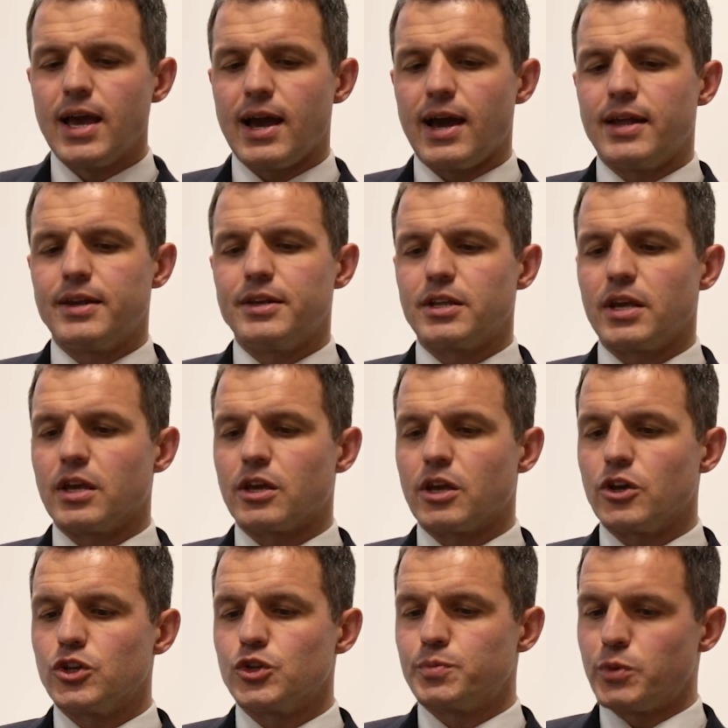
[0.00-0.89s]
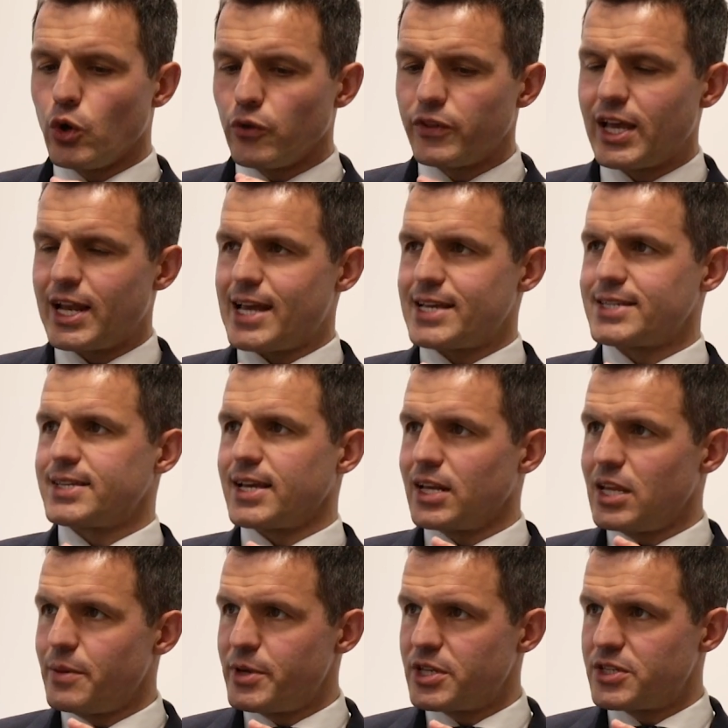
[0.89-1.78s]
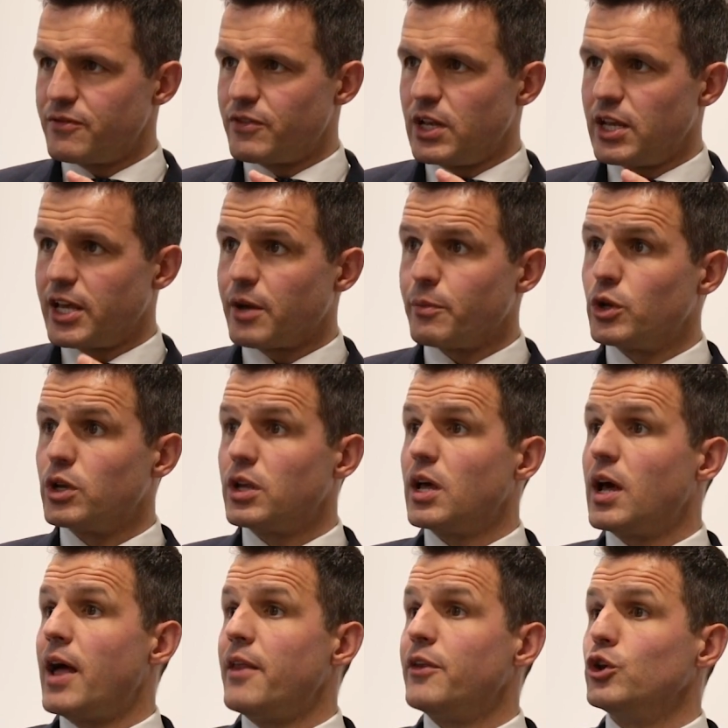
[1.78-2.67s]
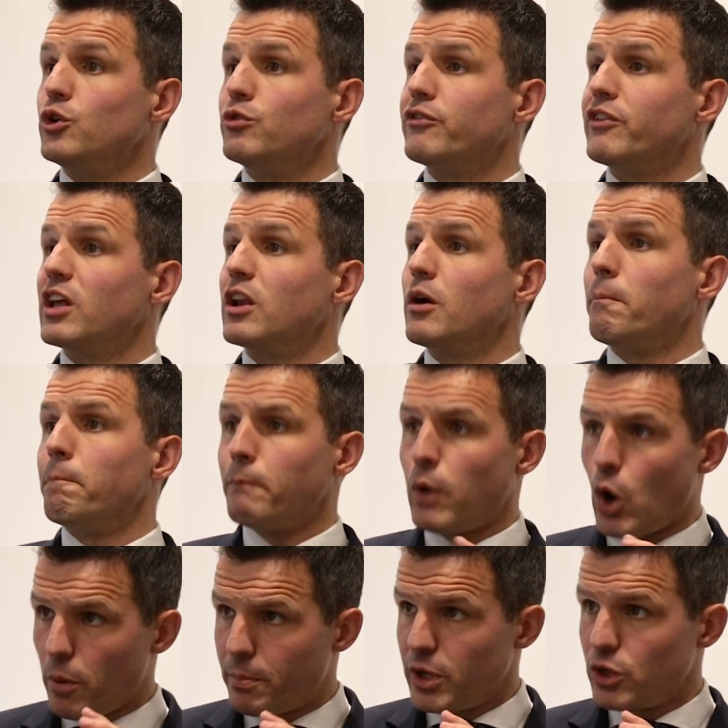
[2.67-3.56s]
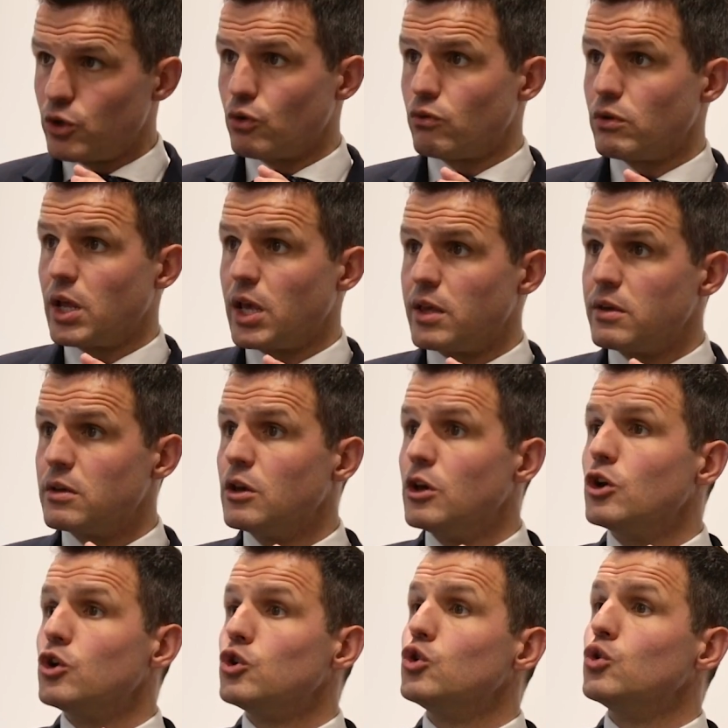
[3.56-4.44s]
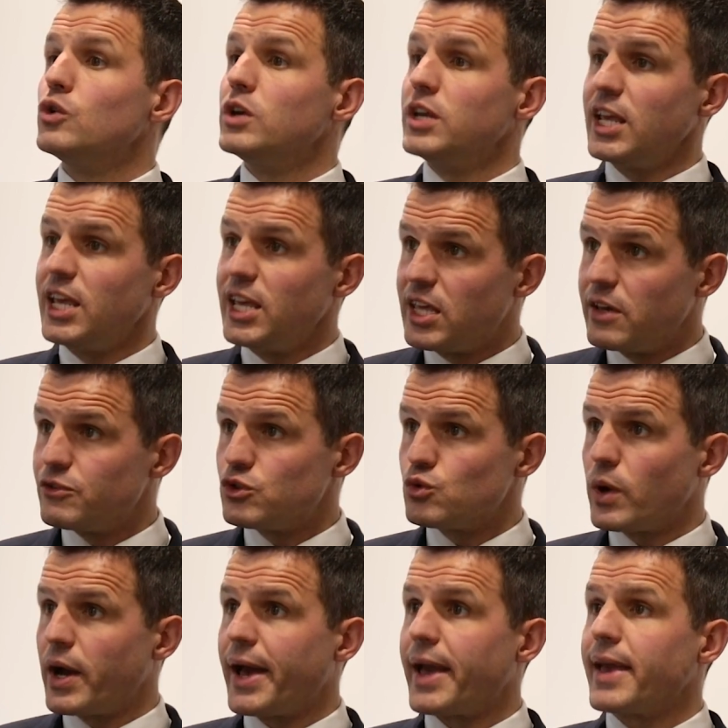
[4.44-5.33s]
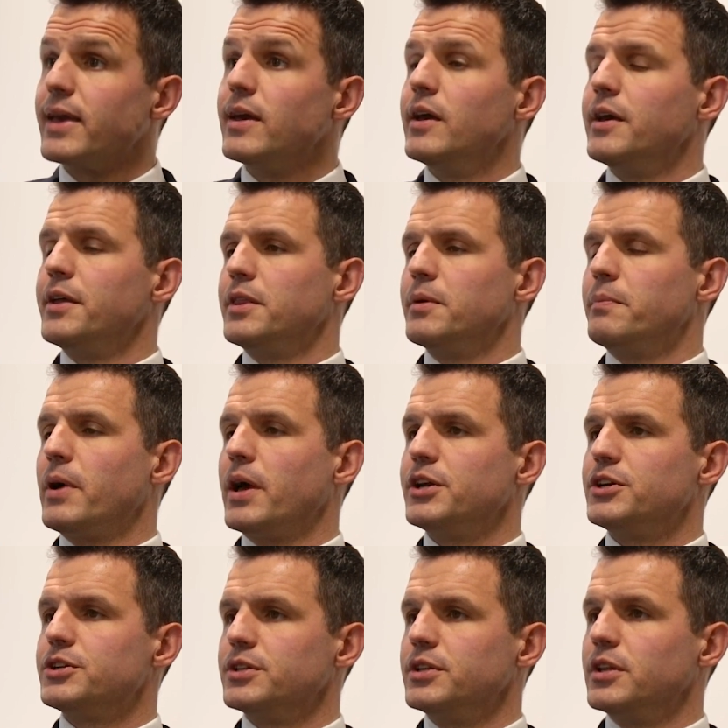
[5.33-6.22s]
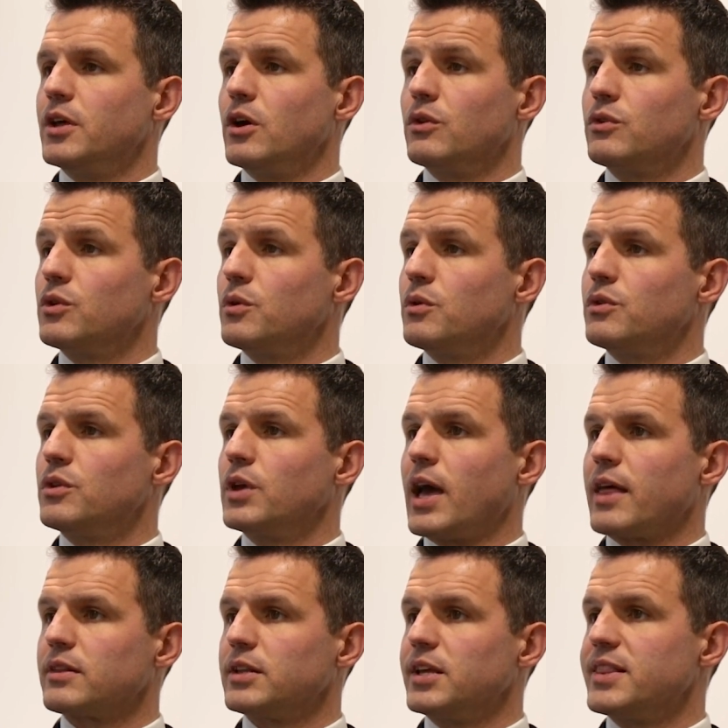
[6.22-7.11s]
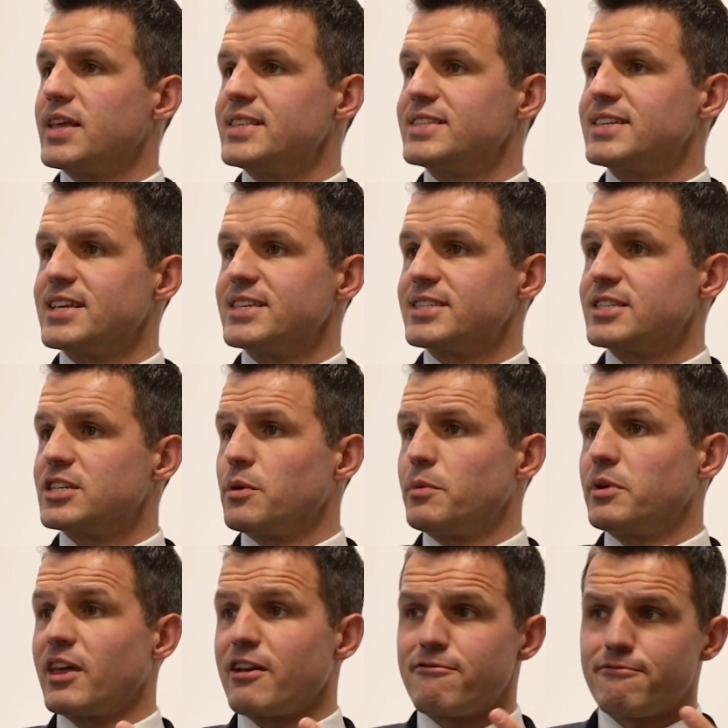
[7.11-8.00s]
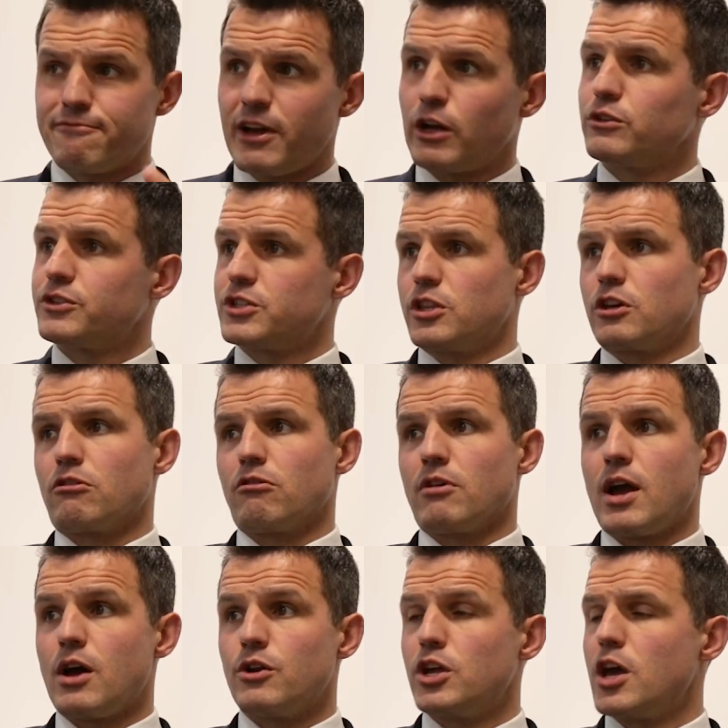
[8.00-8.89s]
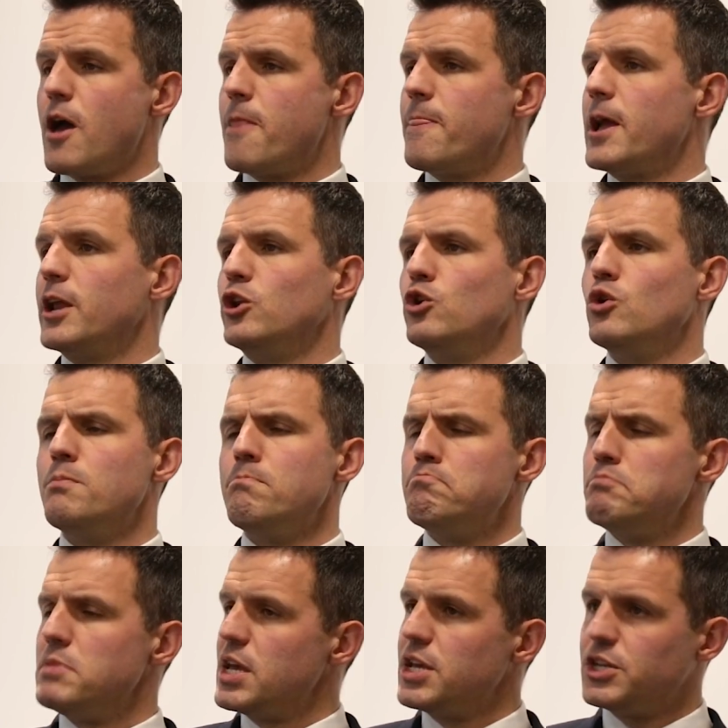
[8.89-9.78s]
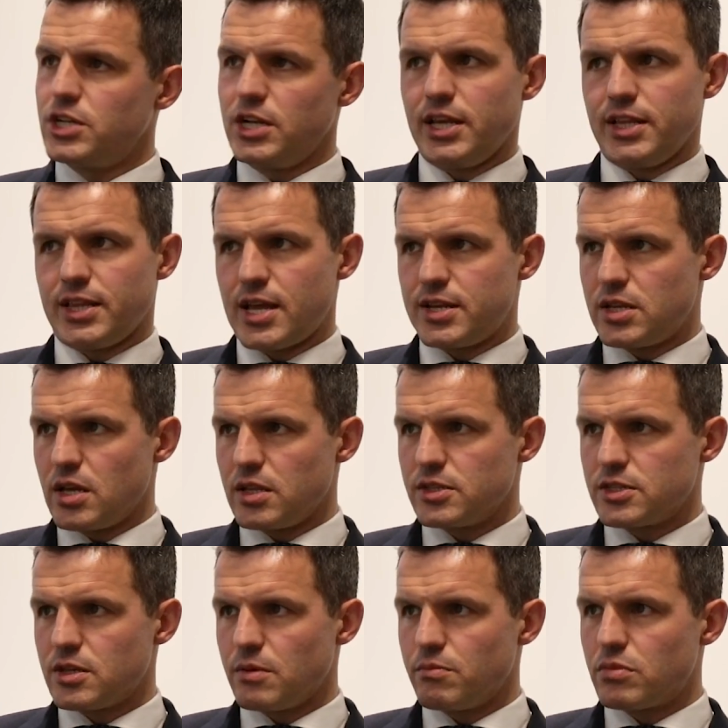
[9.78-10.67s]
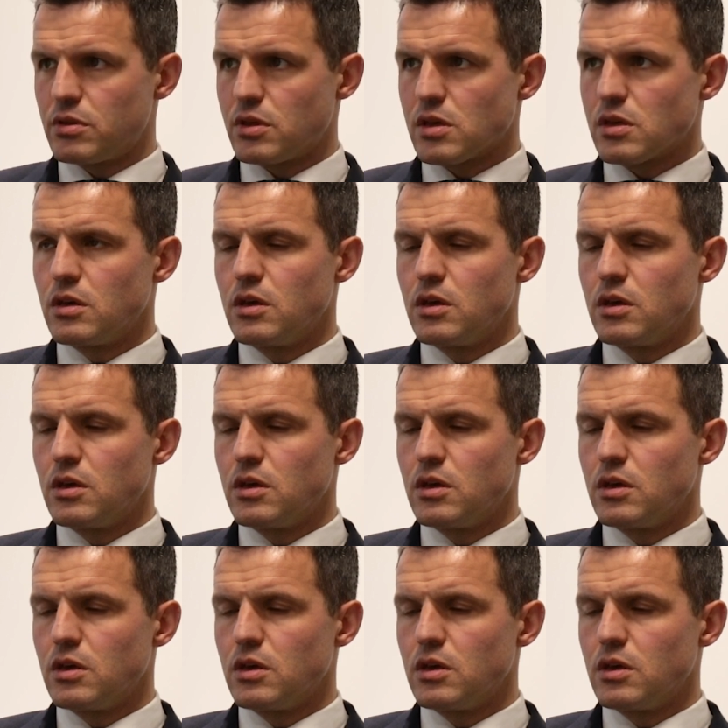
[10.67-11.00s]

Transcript: and it goes beyond the elastic limit of the ligament and you feel a pop in your knee gives way. The patient, the athlete then tends to tell me they fell to the ground and they knew immediately they'd done something.